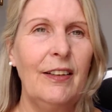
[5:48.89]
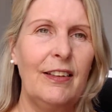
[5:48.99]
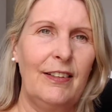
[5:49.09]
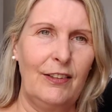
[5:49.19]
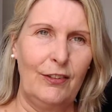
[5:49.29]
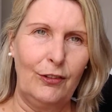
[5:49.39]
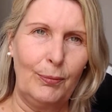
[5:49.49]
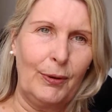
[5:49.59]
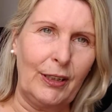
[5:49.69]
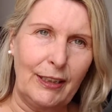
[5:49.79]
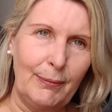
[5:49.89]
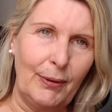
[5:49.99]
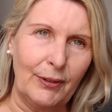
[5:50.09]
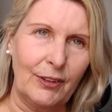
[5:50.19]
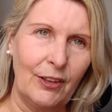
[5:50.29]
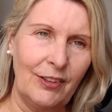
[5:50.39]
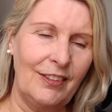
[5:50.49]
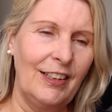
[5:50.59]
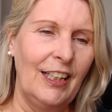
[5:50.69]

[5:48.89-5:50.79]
There's these super clip-on cots,